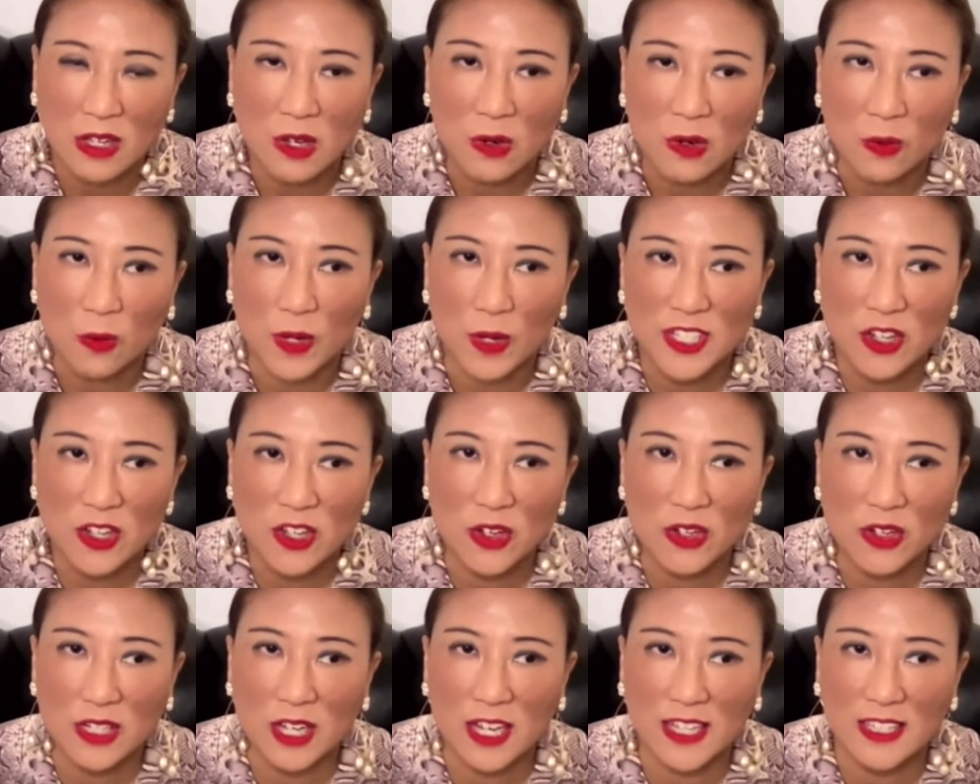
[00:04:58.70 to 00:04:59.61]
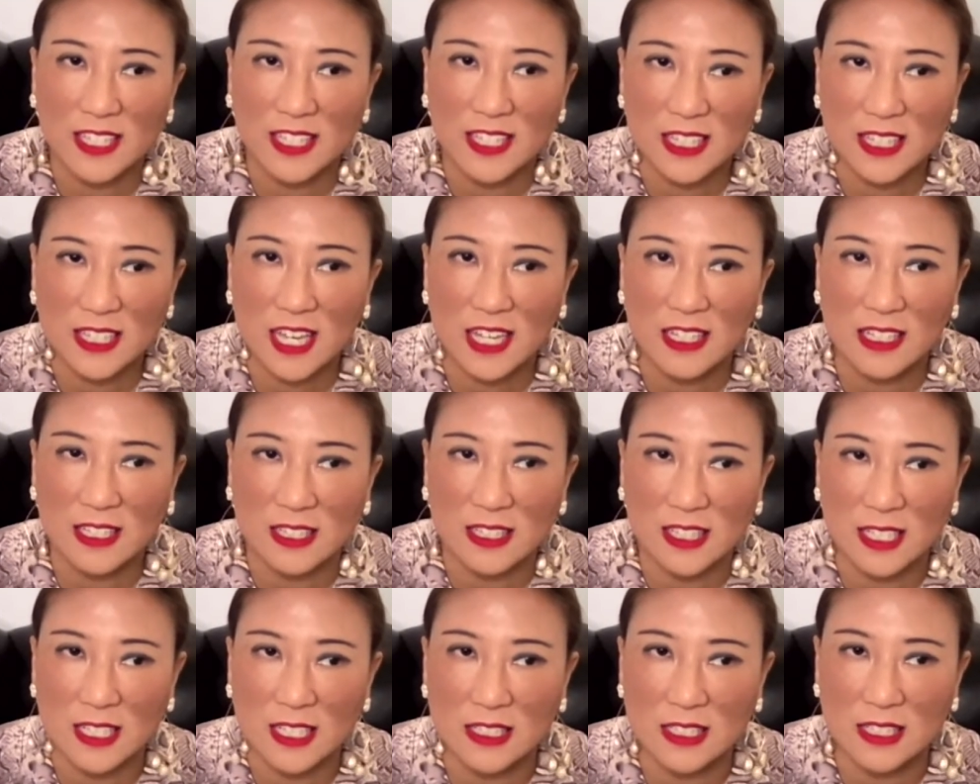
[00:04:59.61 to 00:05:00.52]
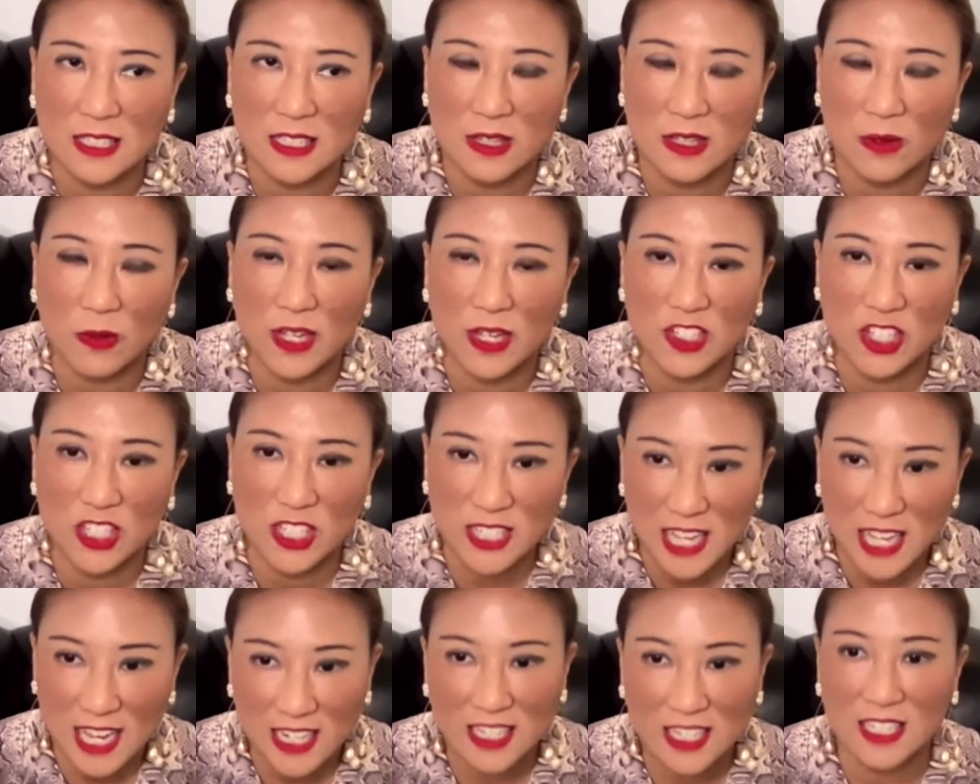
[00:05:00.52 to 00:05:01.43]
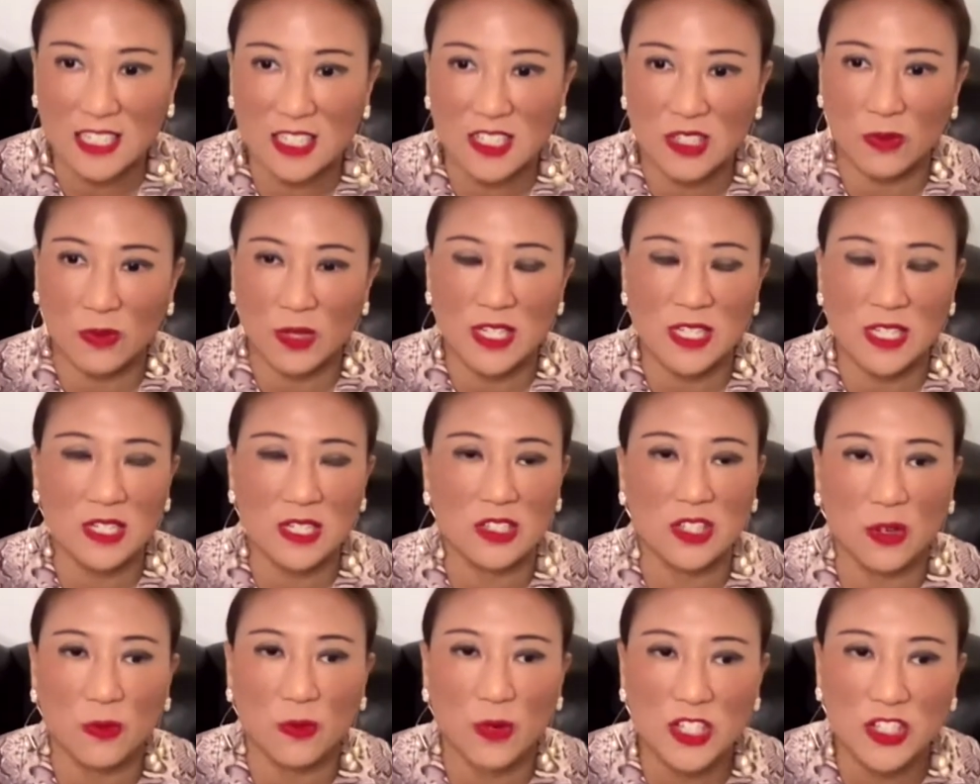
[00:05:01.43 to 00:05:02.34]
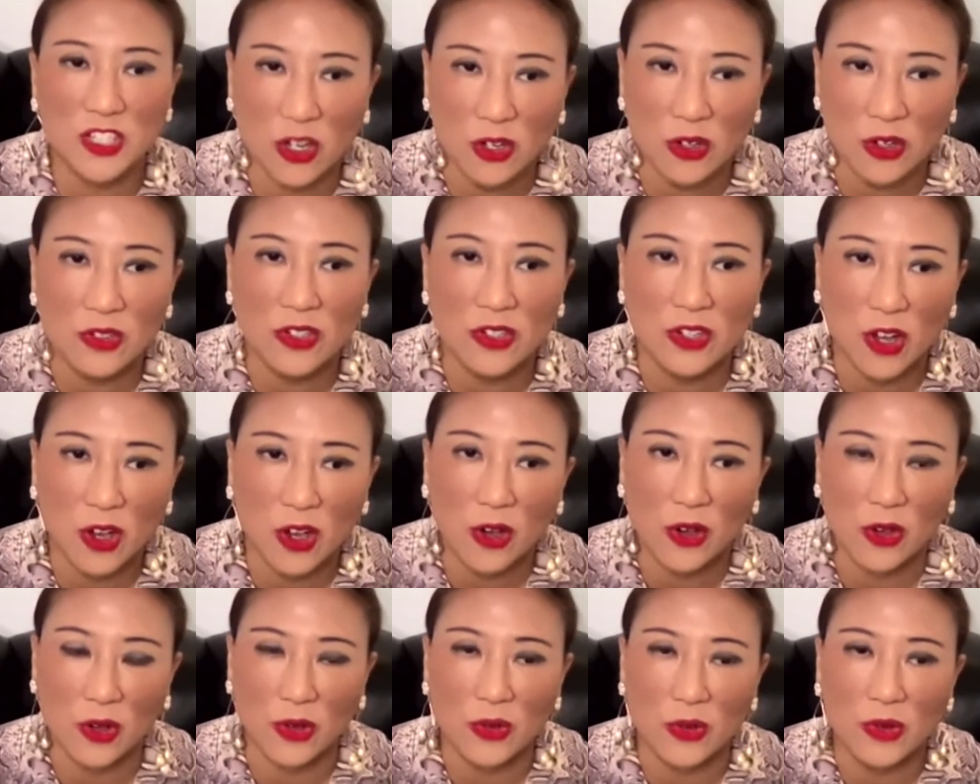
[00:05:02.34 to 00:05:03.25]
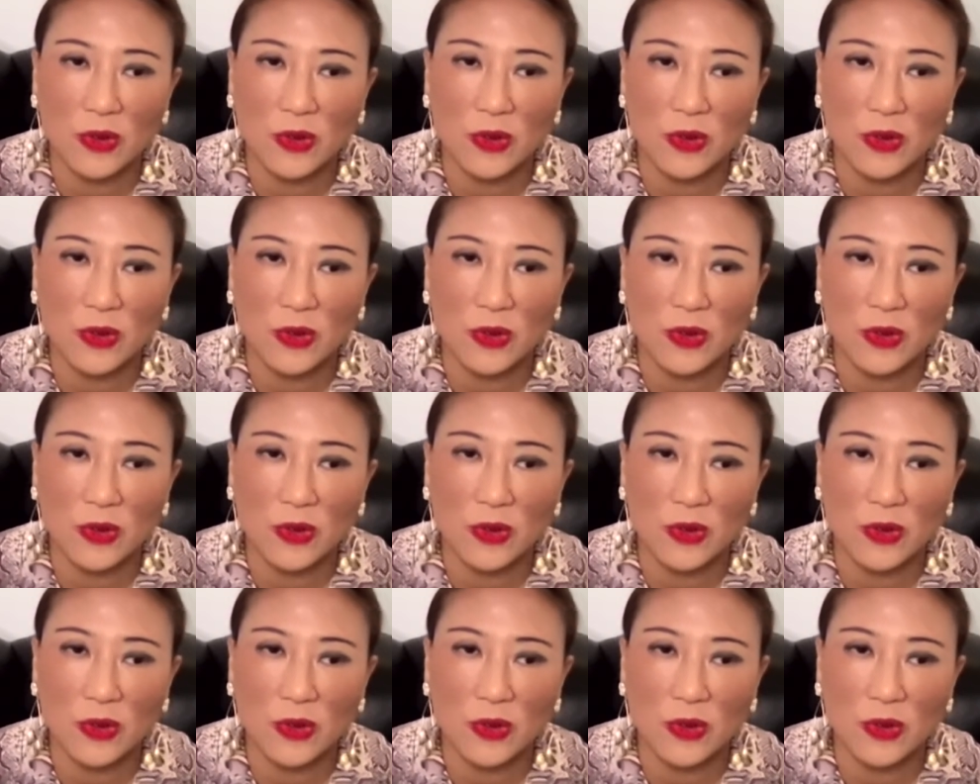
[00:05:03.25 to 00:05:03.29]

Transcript: we don't, I think the other thing is, is that we're just heading into winter. So we don't know